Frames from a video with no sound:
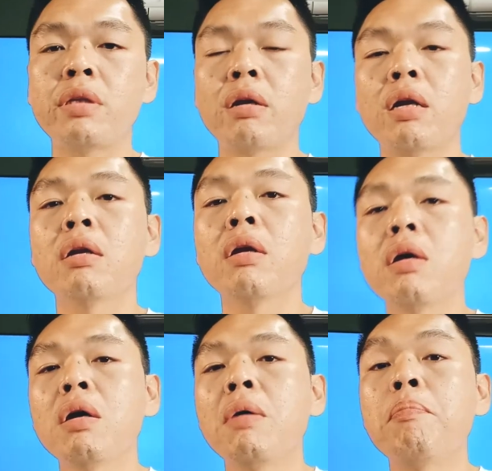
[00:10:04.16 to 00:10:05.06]
there are
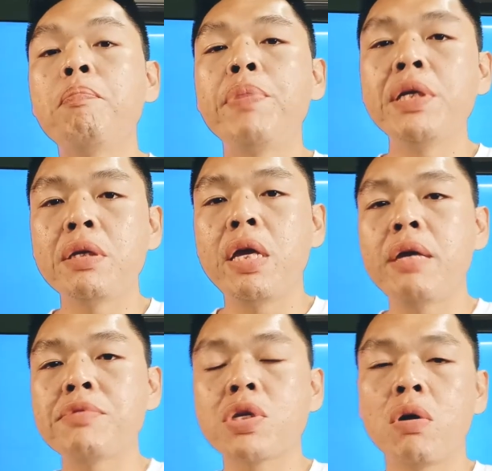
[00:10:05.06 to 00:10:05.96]
big
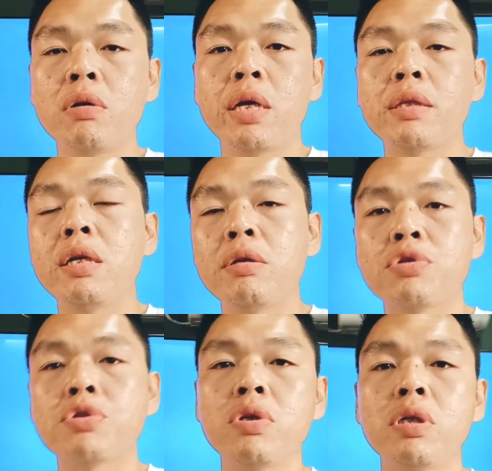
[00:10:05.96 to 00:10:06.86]
names on that
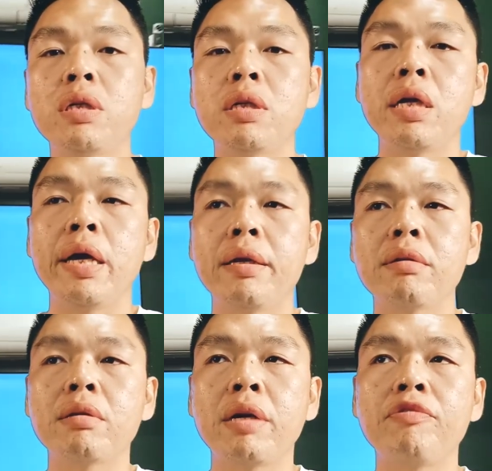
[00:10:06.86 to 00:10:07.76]
industry
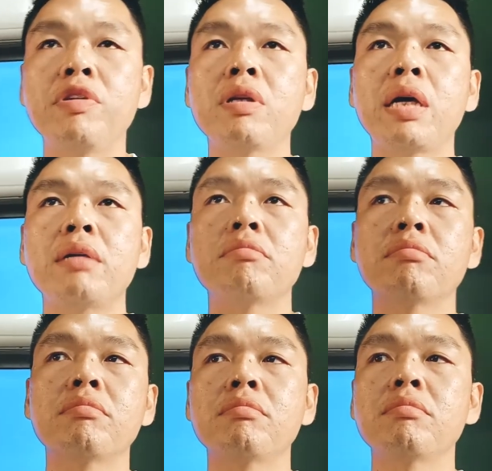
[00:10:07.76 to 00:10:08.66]
and i feel like
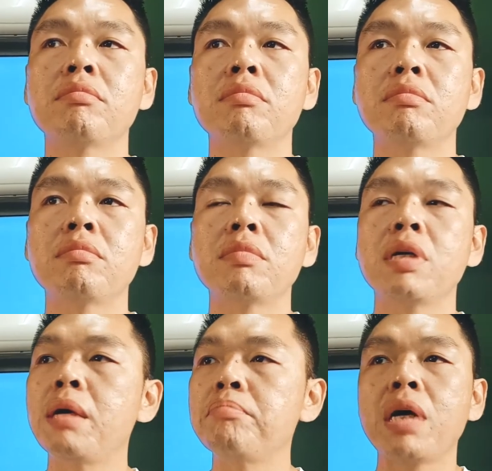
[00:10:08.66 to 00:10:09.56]

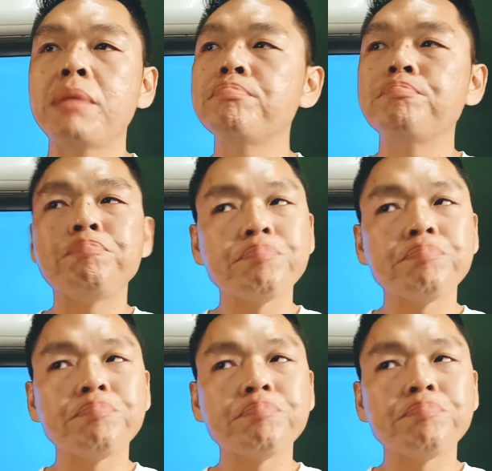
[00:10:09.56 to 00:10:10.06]
i'm i'm